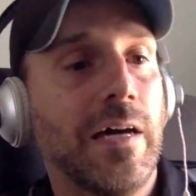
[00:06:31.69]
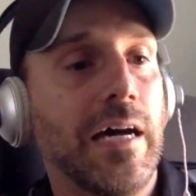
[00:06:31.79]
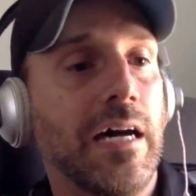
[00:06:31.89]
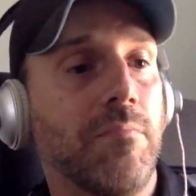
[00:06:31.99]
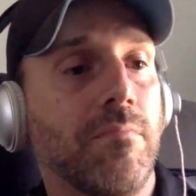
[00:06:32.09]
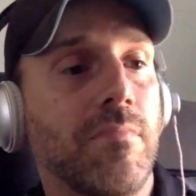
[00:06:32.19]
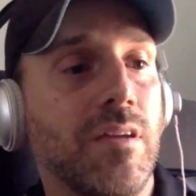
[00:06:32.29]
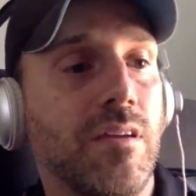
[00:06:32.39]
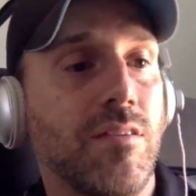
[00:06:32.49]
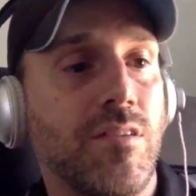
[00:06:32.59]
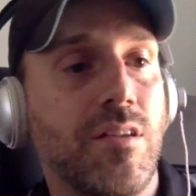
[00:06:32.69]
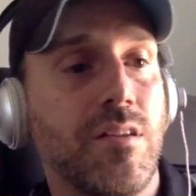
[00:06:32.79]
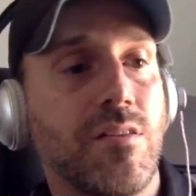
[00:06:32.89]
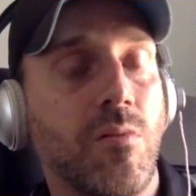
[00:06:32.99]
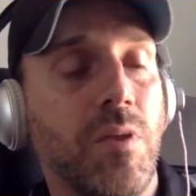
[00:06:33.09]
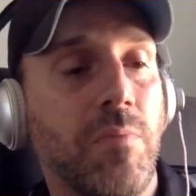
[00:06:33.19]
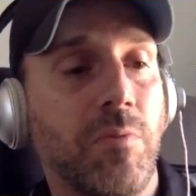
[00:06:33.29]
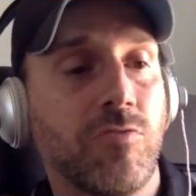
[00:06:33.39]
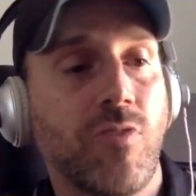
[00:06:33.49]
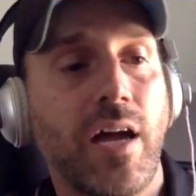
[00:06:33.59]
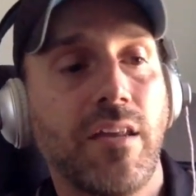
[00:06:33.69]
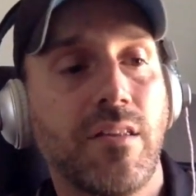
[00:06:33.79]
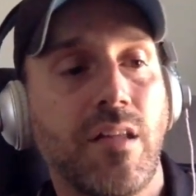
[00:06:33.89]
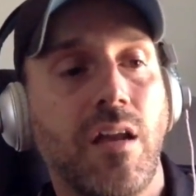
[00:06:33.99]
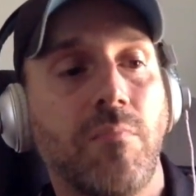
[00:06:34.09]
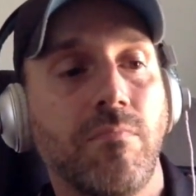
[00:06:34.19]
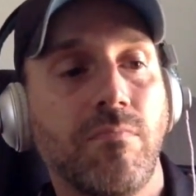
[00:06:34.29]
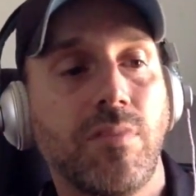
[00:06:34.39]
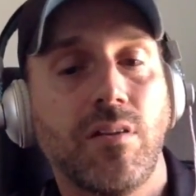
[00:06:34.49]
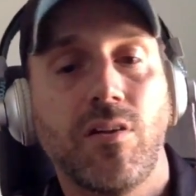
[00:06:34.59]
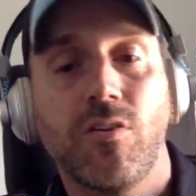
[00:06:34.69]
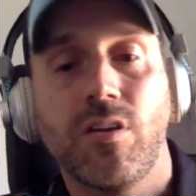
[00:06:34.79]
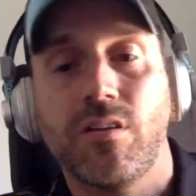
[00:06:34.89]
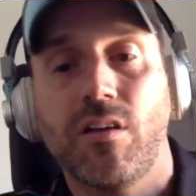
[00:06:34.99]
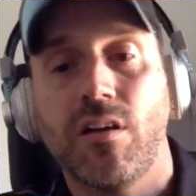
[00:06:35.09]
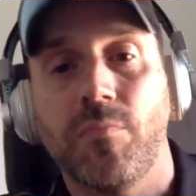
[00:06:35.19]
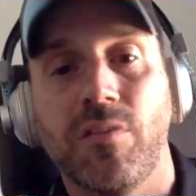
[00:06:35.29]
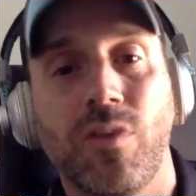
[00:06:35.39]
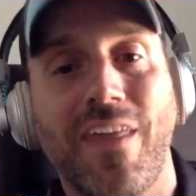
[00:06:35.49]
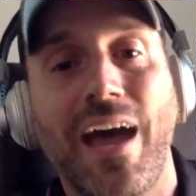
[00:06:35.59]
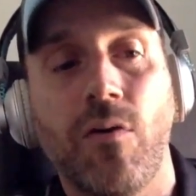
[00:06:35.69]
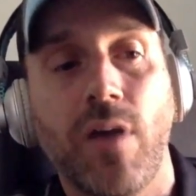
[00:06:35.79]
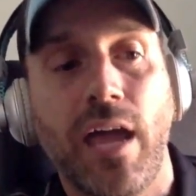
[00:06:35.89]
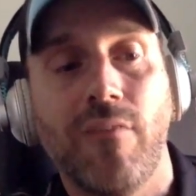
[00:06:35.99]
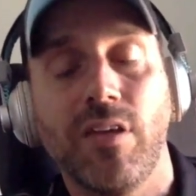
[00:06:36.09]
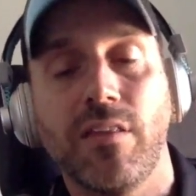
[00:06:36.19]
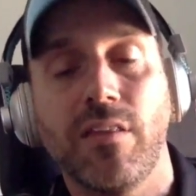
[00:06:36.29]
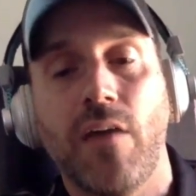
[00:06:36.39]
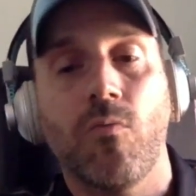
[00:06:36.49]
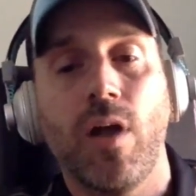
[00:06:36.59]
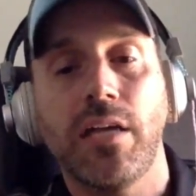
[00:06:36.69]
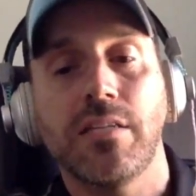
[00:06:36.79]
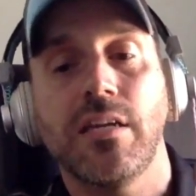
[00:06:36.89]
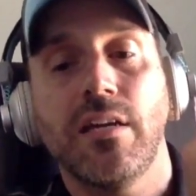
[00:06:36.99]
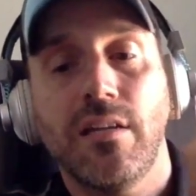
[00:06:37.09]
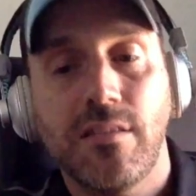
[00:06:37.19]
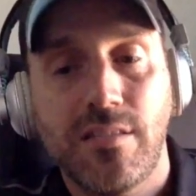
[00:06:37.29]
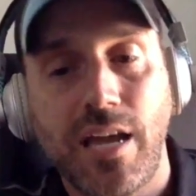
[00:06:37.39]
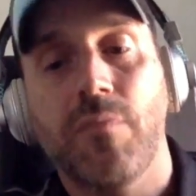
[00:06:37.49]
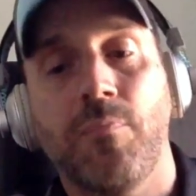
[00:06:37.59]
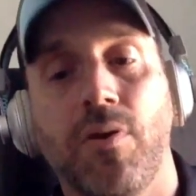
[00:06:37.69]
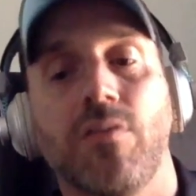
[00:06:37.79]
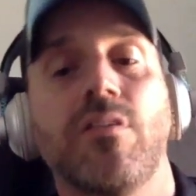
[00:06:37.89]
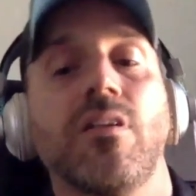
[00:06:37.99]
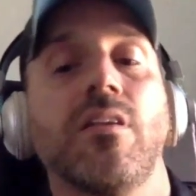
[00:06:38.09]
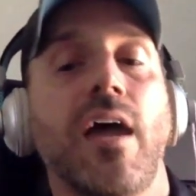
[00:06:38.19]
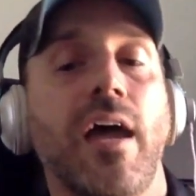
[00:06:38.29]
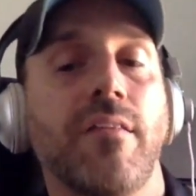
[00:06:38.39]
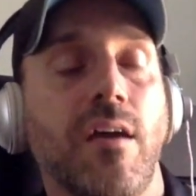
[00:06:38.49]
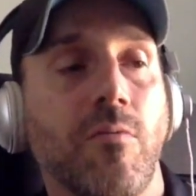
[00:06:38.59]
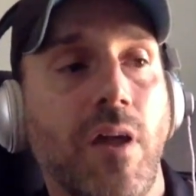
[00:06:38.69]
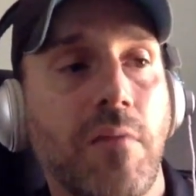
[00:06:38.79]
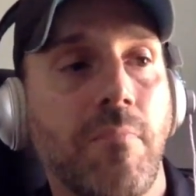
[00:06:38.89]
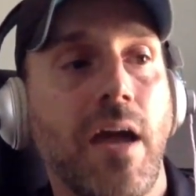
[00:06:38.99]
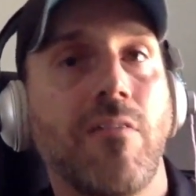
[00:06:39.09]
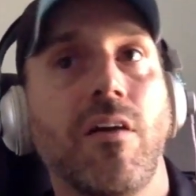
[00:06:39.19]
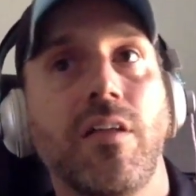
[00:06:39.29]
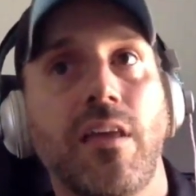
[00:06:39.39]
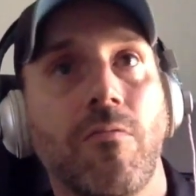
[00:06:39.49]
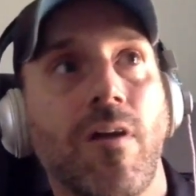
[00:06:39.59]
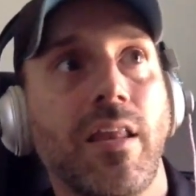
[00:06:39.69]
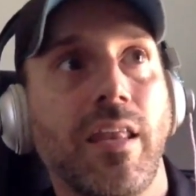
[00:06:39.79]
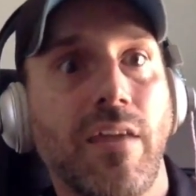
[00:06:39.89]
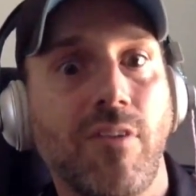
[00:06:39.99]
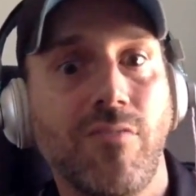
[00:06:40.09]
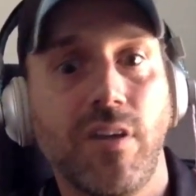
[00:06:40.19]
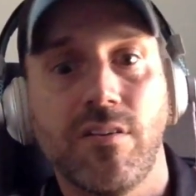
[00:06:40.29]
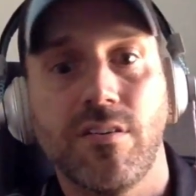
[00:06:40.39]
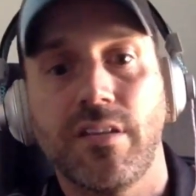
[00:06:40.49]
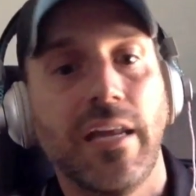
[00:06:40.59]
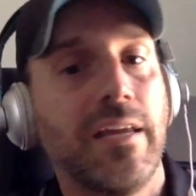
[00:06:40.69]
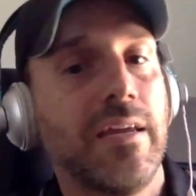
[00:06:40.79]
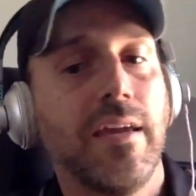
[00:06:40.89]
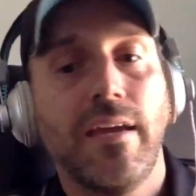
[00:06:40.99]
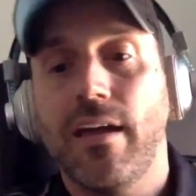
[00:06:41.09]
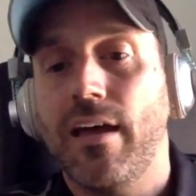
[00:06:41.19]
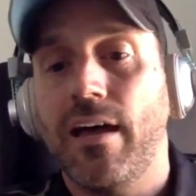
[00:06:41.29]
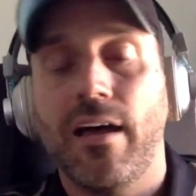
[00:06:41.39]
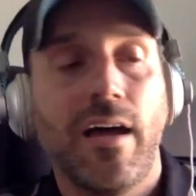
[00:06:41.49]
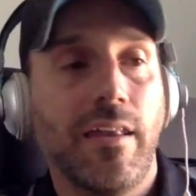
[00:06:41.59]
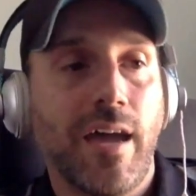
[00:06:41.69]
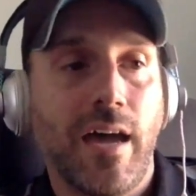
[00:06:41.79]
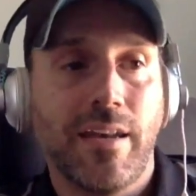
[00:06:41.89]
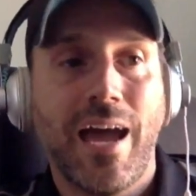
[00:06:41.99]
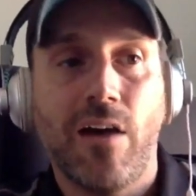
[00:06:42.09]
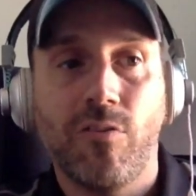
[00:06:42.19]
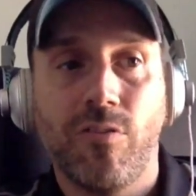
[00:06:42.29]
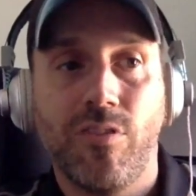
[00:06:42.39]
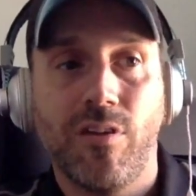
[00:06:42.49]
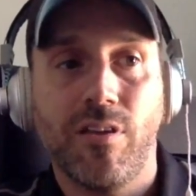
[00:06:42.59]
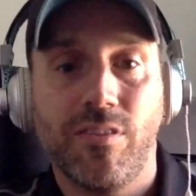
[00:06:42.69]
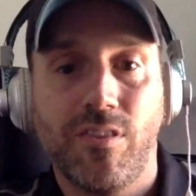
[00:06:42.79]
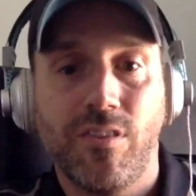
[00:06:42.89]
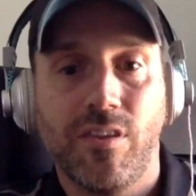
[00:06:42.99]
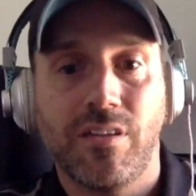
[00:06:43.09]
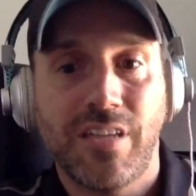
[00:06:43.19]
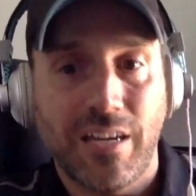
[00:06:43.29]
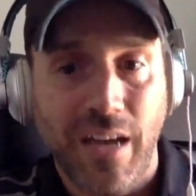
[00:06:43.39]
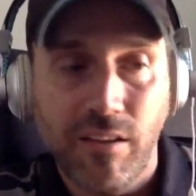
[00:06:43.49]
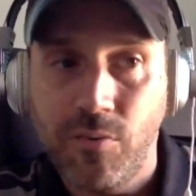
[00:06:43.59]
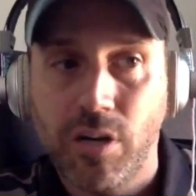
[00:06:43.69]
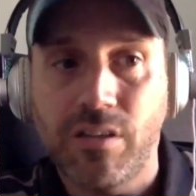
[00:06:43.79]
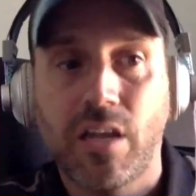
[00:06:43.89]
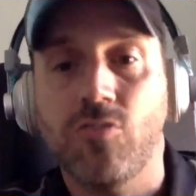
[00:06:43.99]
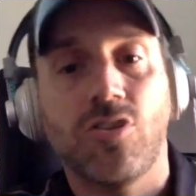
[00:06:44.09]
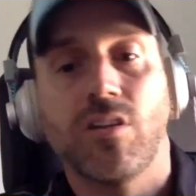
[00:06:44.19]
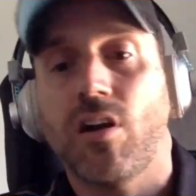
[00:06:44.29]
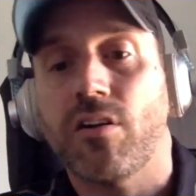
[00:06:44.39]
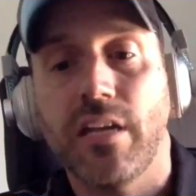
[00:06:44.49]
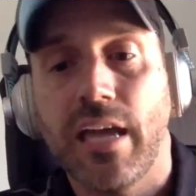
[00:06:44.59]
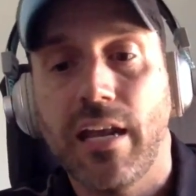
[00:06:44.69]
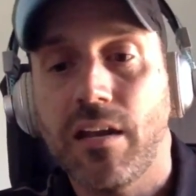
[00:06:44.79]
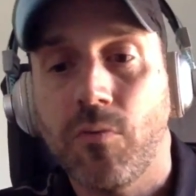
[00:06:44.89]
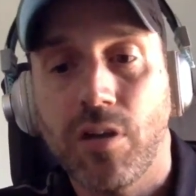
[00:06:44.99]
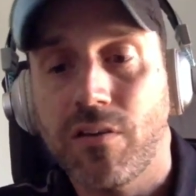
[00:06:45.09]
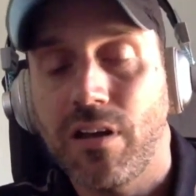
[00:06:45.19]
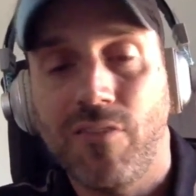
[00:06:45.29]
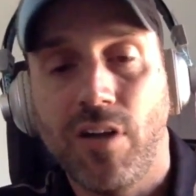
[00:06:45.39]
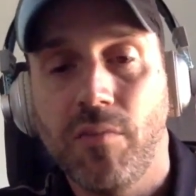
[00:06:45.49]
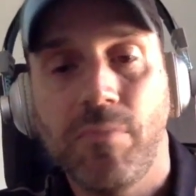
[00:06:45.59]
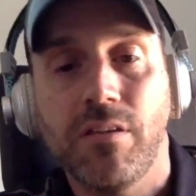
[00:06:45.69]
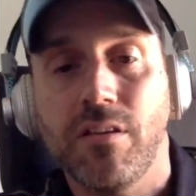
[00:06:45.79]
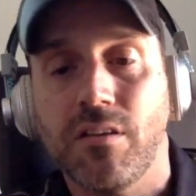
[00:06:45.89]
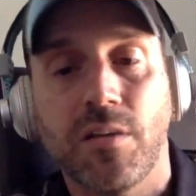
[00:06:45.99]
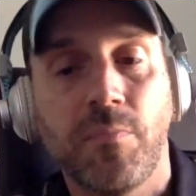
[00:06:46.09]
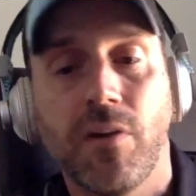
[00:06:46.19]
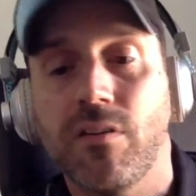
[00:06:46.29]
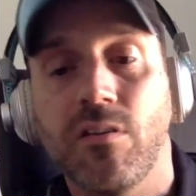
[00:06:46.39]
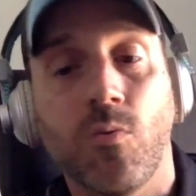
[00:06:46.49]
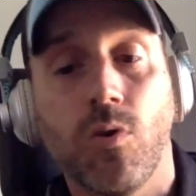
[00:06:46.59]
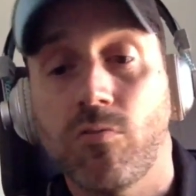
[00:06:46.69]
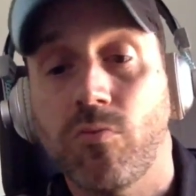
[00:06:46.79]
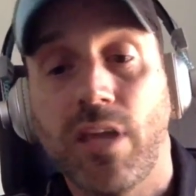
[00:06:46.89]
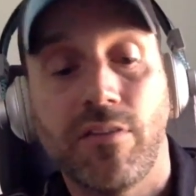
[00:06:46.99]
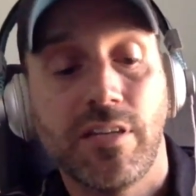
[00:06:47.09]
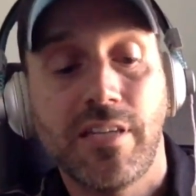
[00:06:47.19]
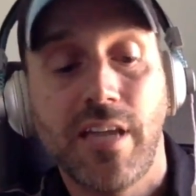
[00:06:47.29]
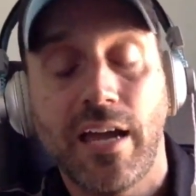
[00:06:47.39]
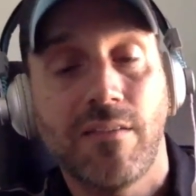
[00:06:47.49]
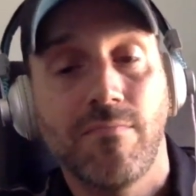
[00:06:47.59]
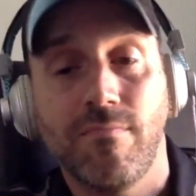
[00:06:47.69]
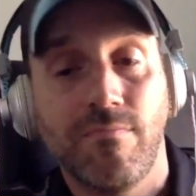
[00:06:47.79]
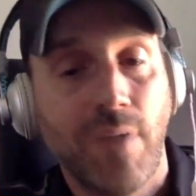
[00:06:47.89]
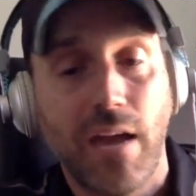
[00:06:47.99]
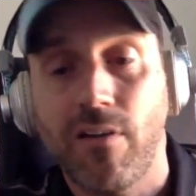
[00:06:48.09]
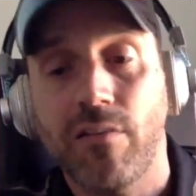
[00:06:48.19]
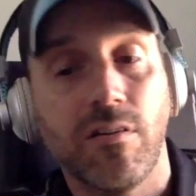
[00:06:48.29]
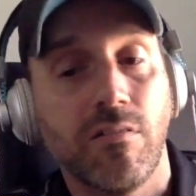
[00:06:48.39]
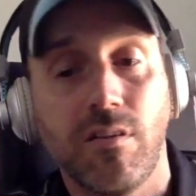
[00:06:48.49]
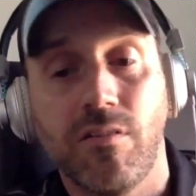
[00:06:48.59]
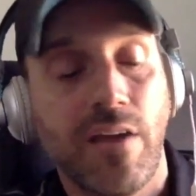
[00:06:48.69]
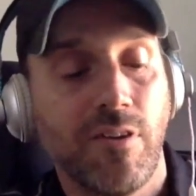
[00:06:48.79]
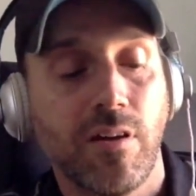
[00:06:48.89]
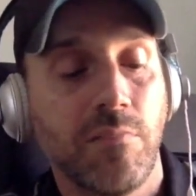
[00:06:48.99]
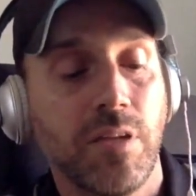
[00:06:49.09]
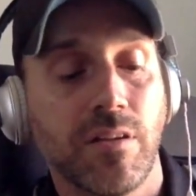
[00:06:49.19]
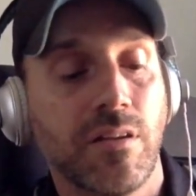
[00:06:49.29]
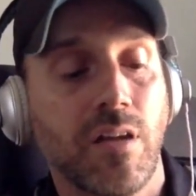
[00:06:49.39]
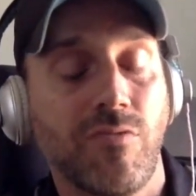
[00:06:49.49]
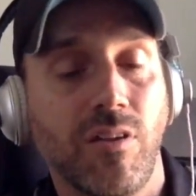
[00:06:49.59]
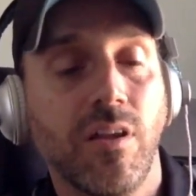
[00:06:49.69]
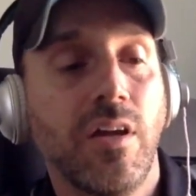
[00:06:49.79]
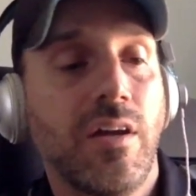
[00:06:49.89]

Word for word: Um, you see so many people try to set up security startups without having that right tech person that has that right background and that right level of understanding uh, on, on how the, the technology works, and you just aren't going to get anywhere. You can have all the business experience in the world without the tech background. You're, you're never going to be successful.